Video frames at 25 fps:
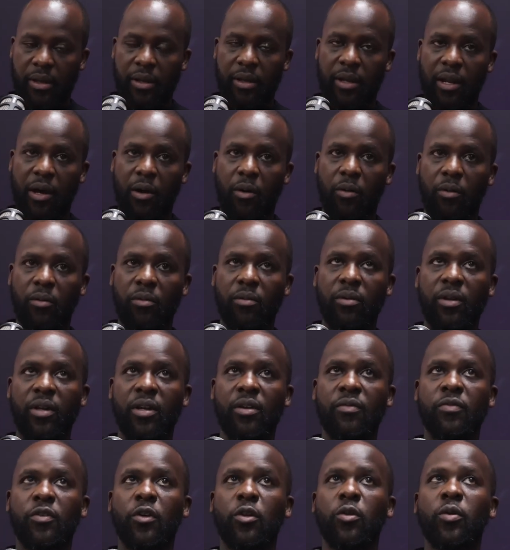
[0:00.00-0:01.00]
Now,
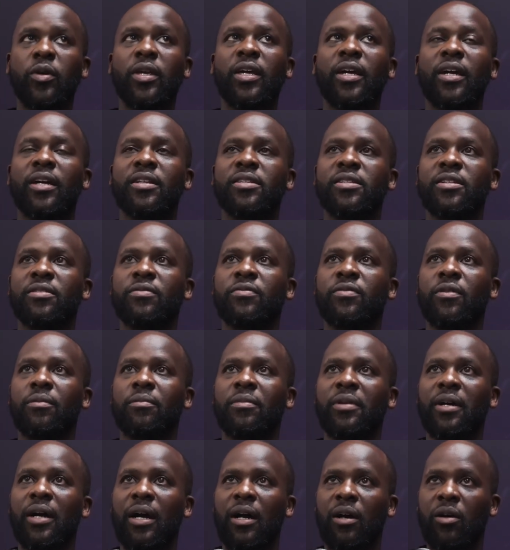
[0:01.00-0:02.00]
if you're looking at it
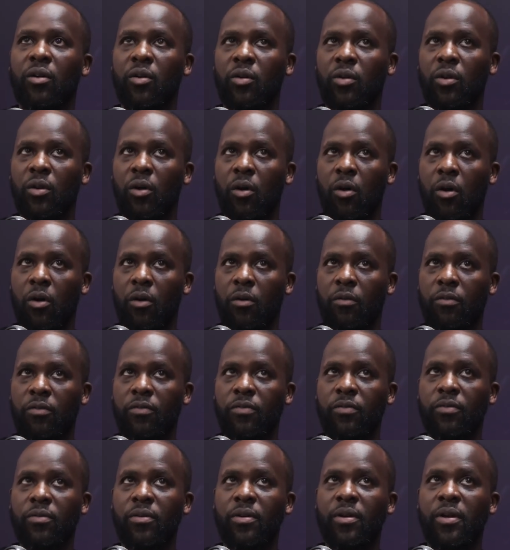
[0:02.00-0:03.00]
from the angle
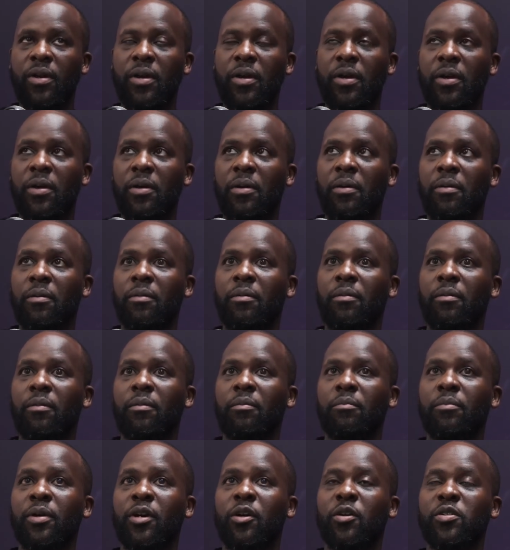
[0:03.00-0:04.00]
of,
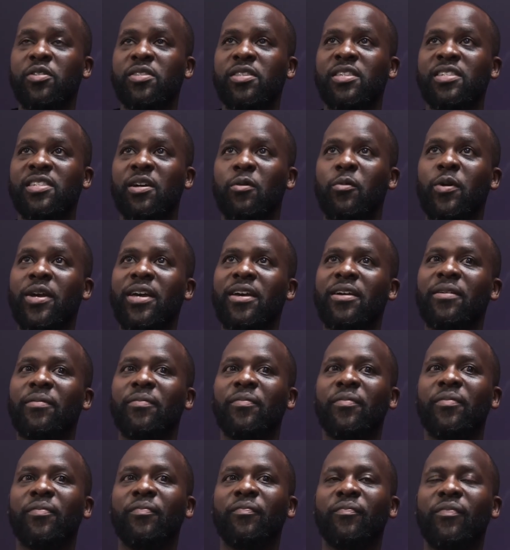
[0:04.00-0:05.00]
because there's a
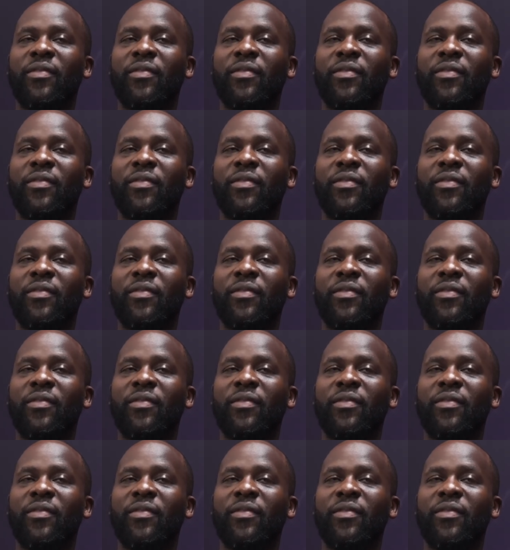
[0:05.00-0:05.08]
way,